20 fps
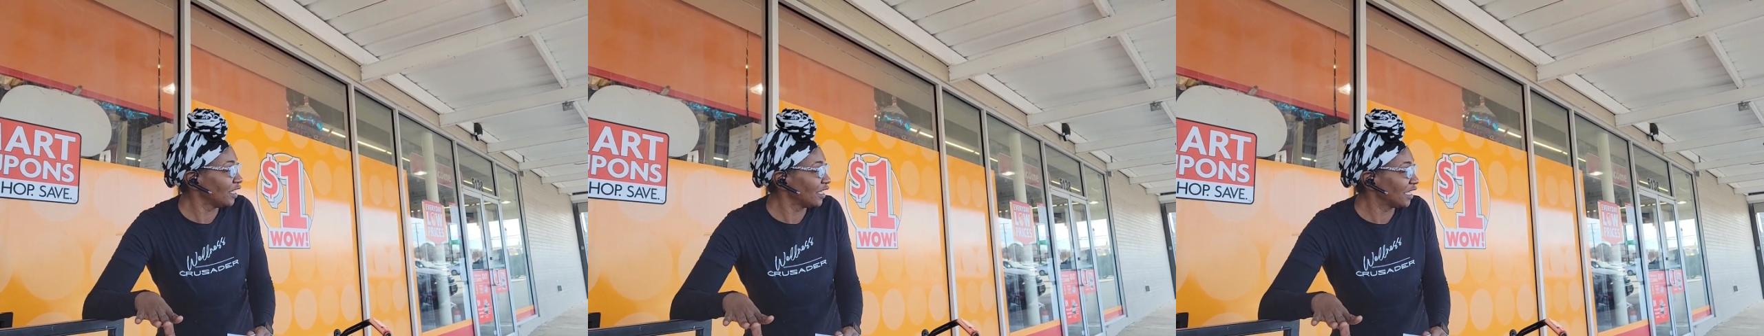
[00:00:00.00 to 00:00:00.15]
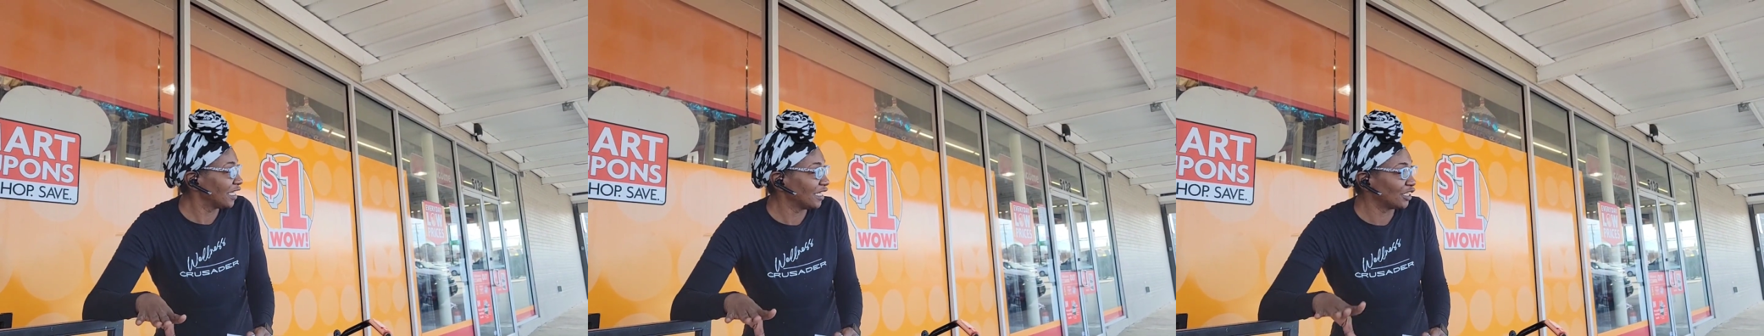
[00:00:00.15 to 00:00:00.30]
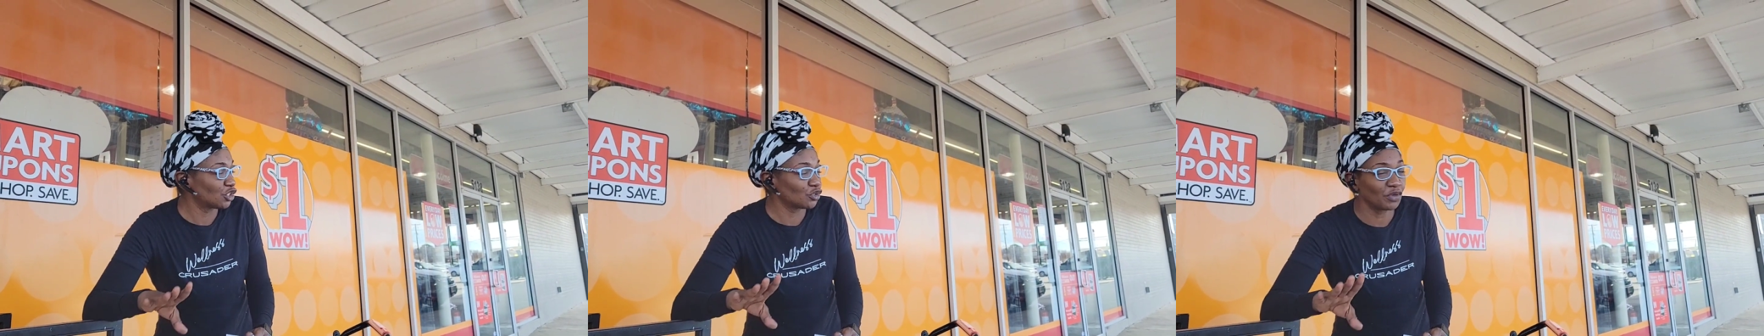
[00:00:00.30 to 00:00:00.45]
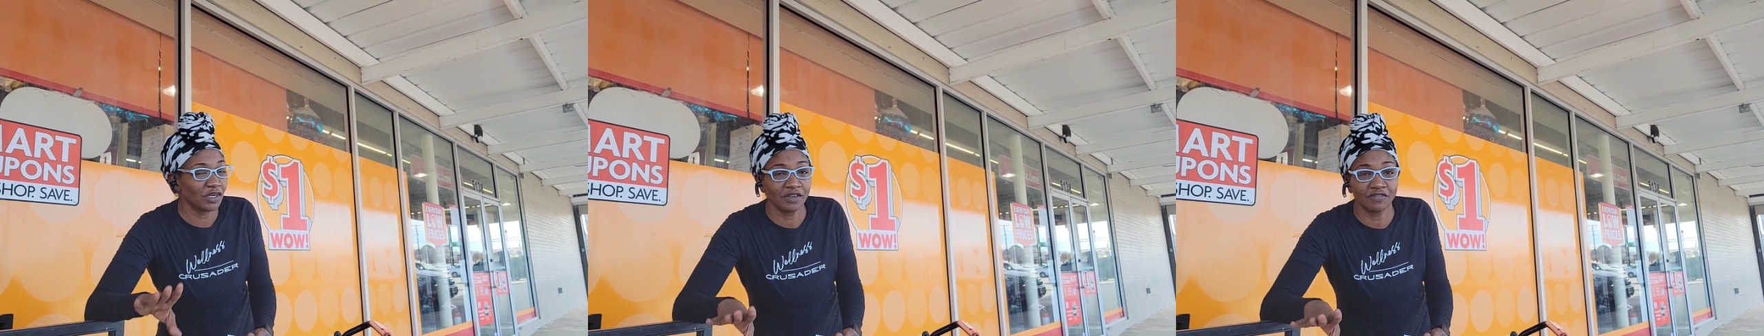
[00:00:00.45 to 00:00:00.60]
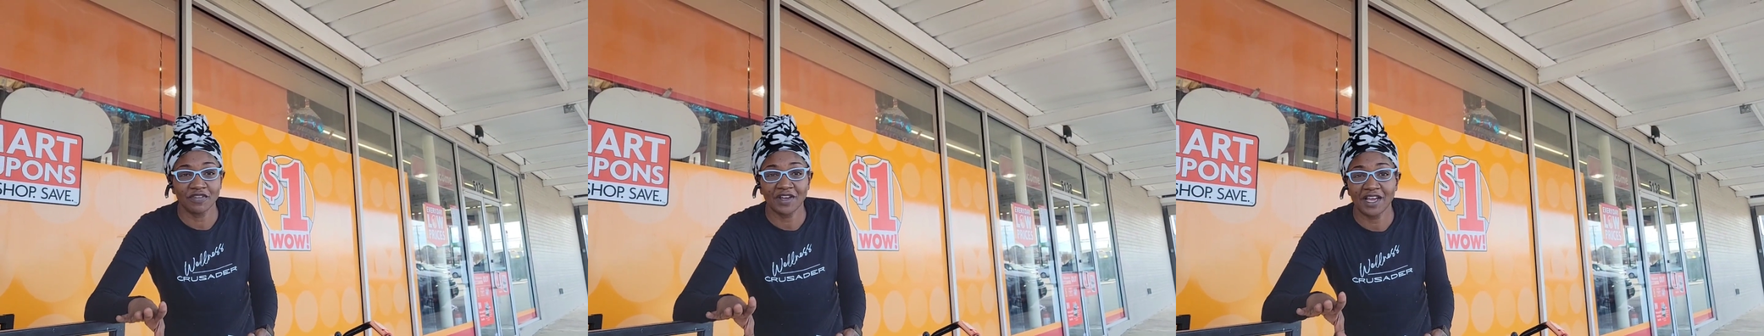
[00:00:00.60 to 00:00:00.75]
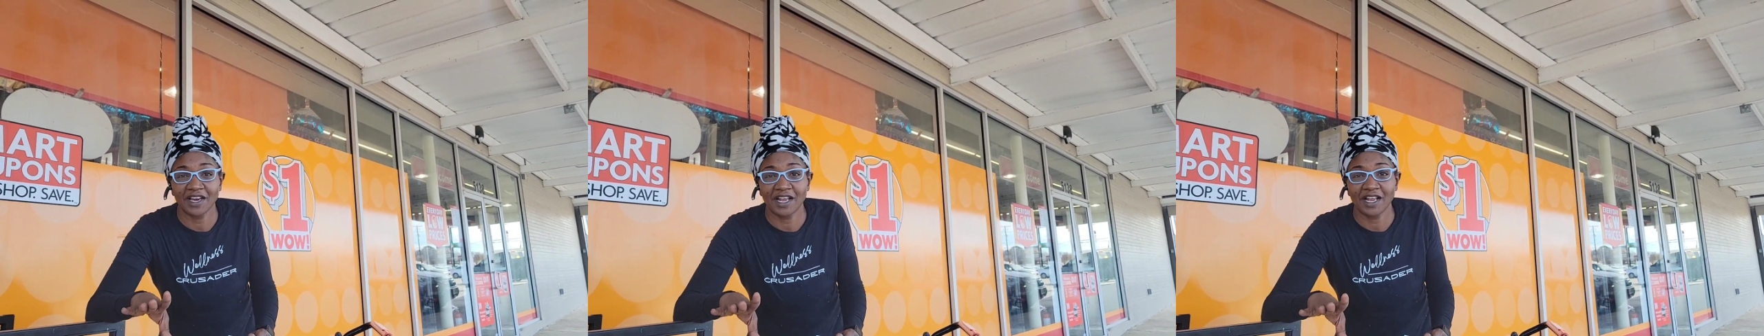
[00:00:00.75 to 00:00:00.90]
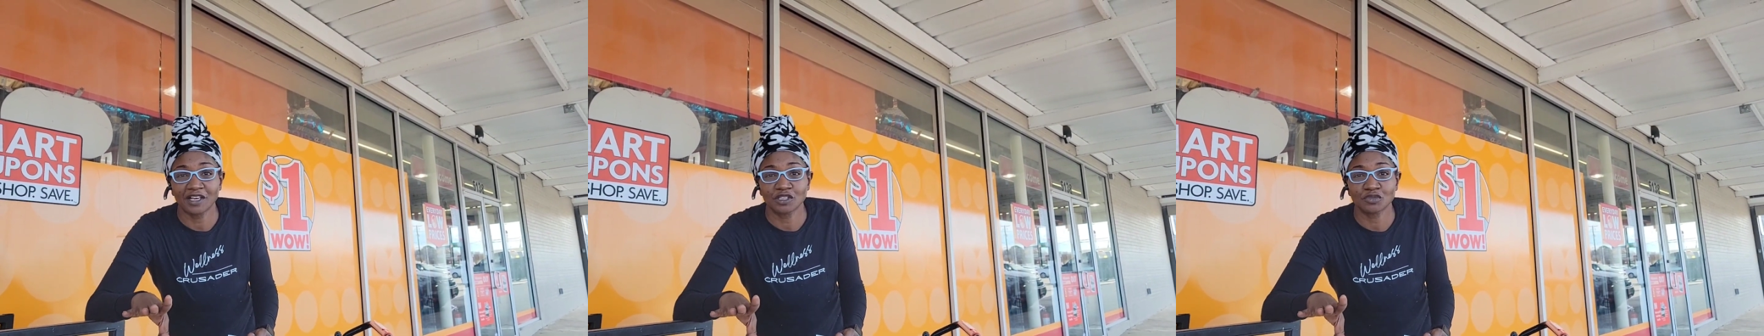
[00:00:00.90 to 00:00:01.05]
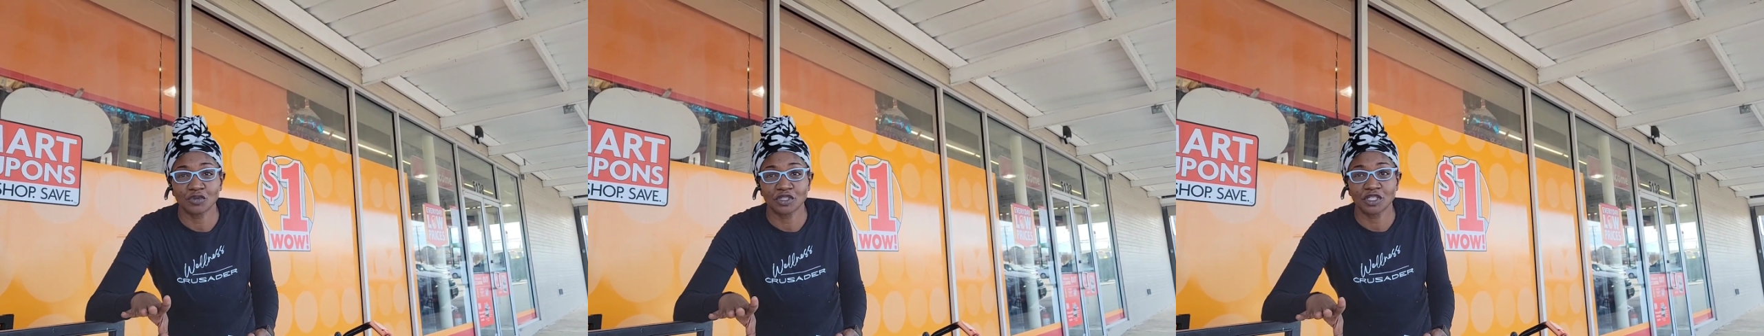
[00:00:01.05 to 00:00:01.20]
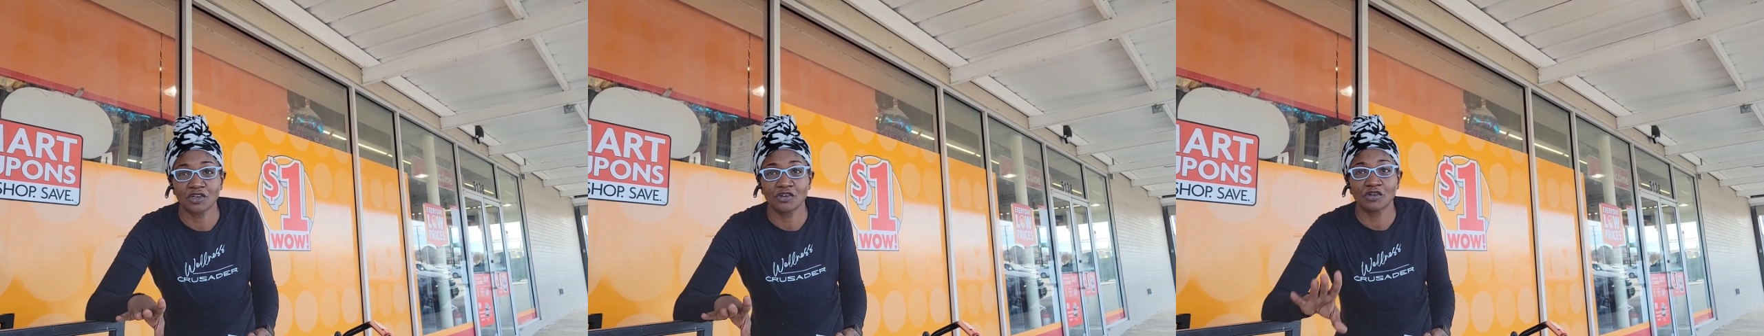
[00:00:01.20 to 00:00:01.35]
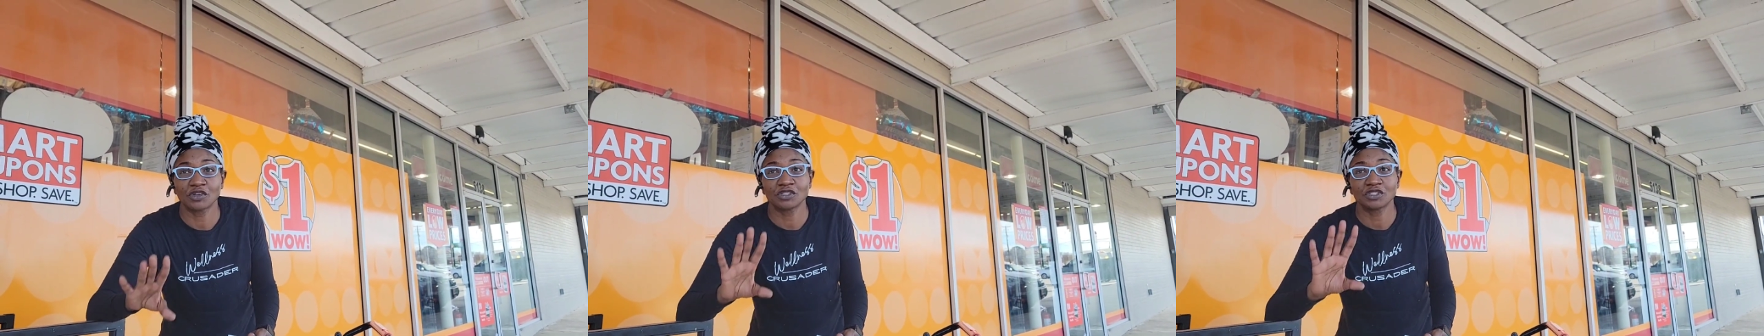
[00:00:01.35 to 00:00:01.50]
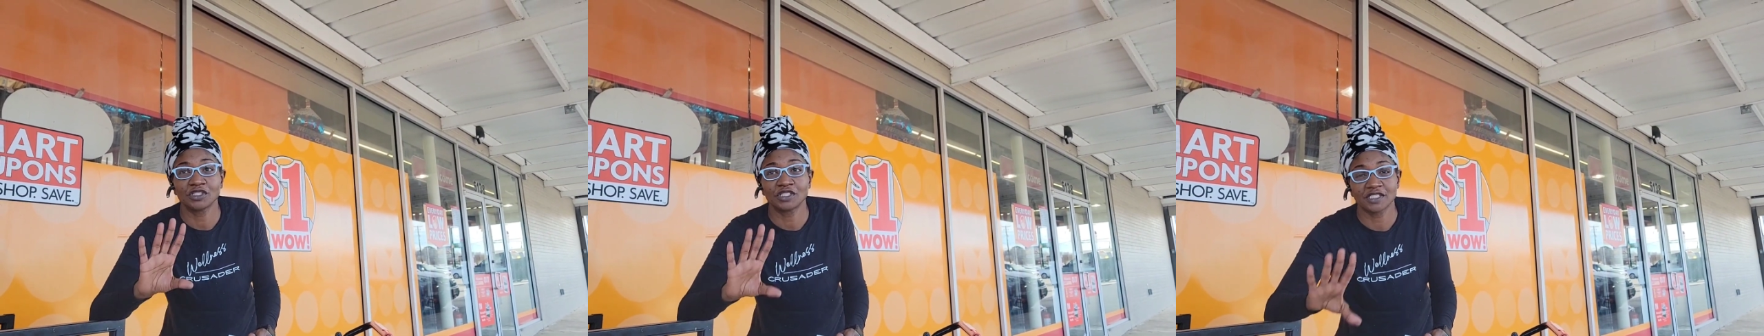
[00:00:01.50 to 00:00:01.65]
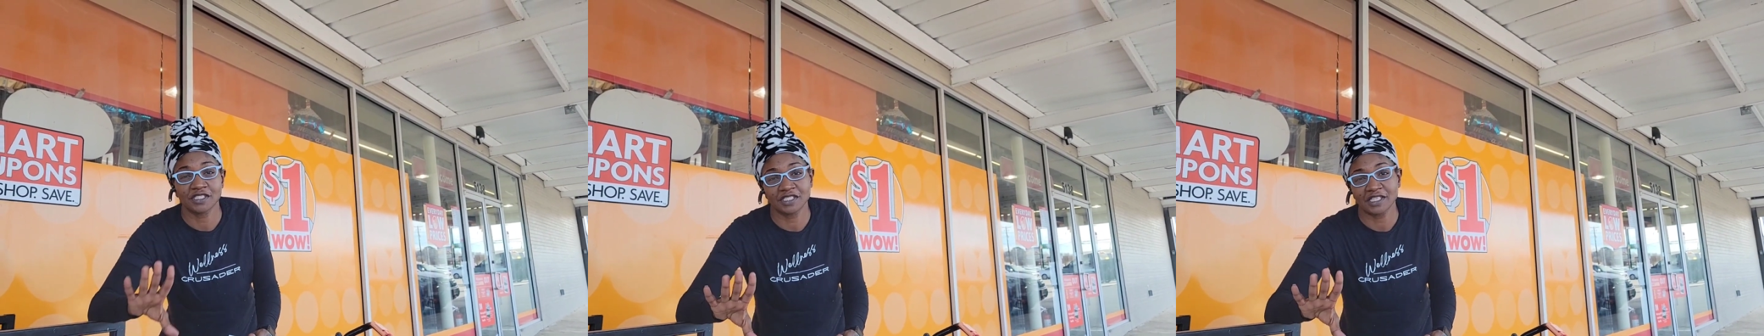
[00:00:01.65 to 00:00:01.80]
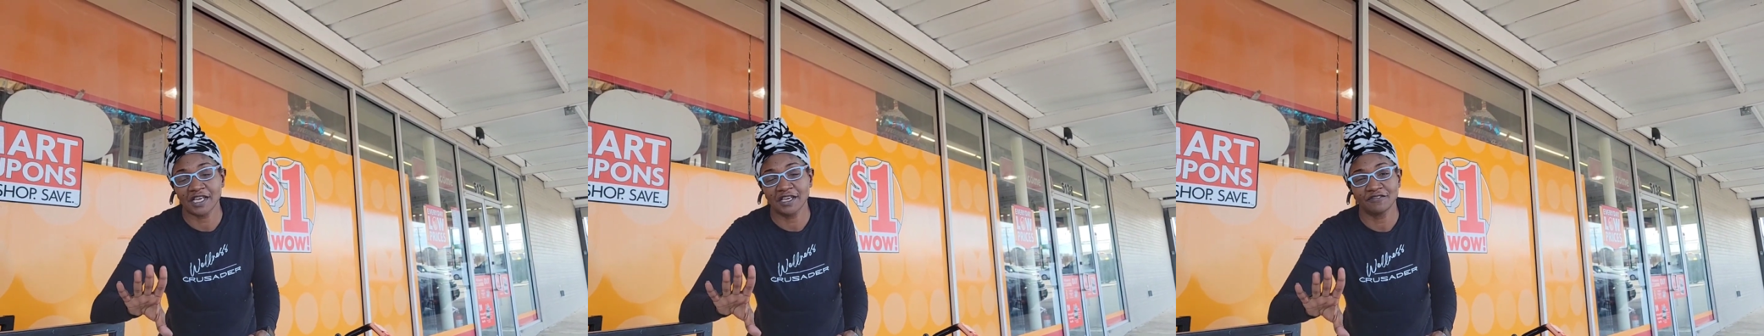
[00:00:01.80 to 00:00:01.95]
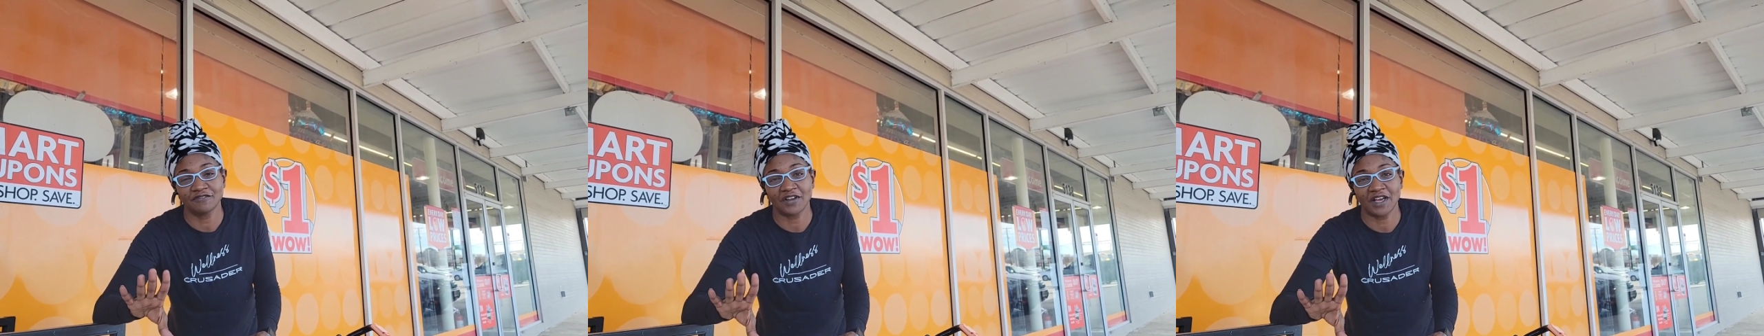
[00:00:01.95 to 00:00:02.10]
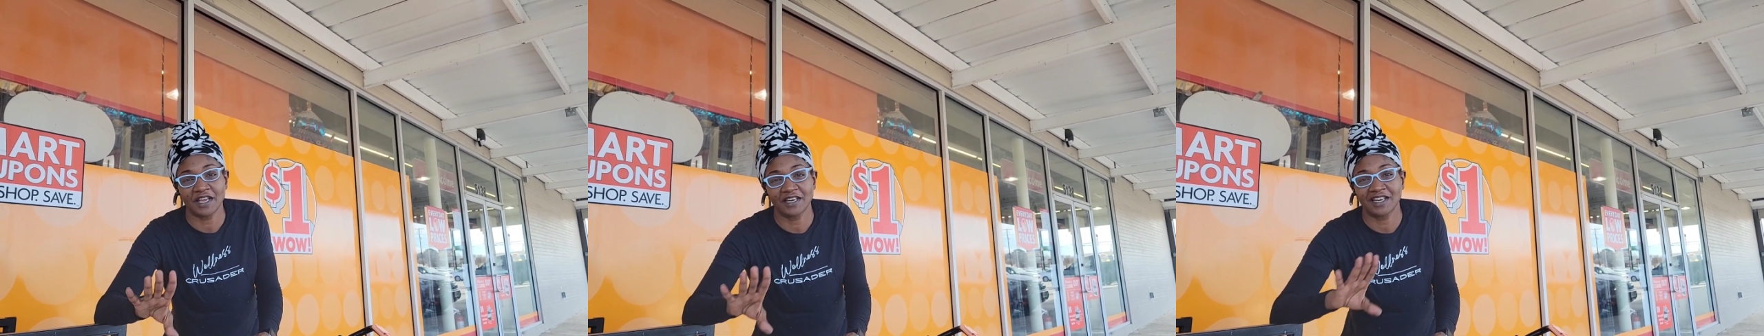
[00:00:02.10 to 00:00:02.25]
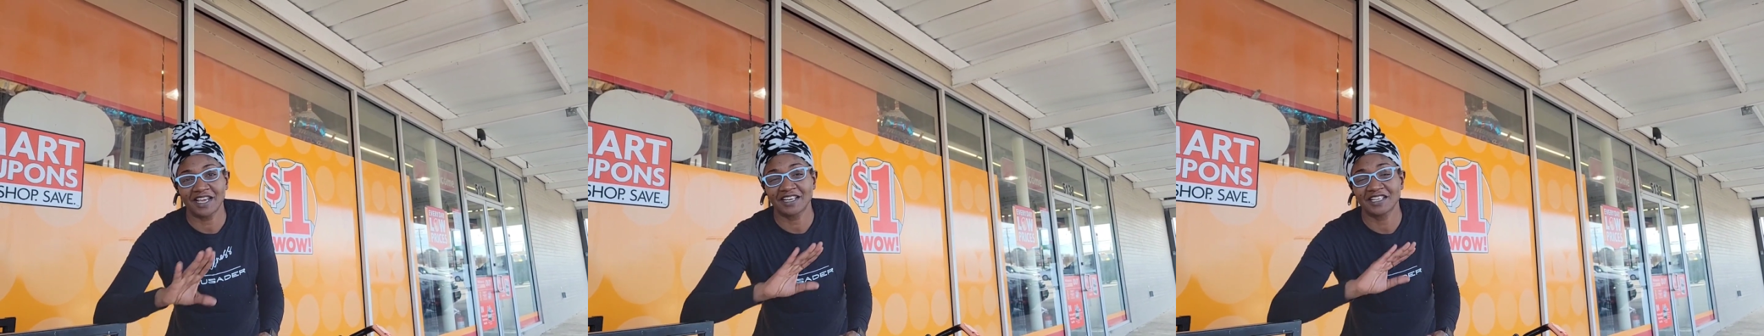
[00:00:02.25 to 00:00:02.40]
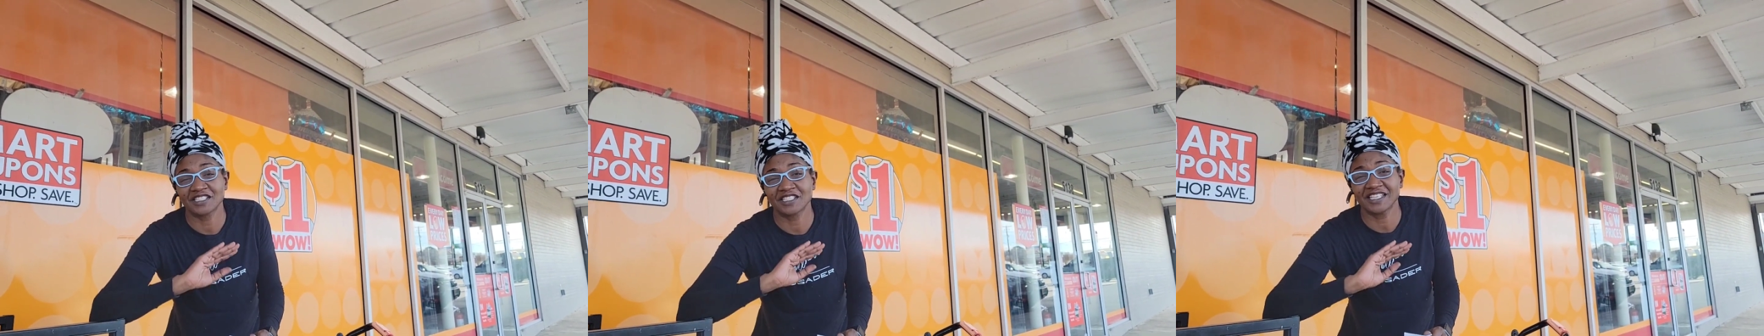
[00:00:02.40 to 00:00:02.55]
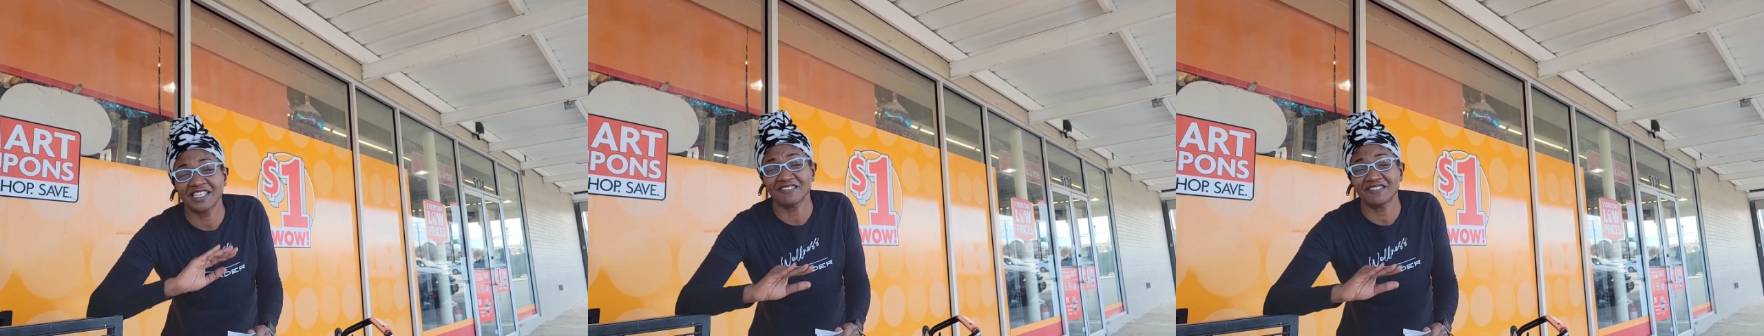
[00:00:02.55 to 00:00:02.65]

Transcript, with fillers: and get $25 worth of groceries and save $5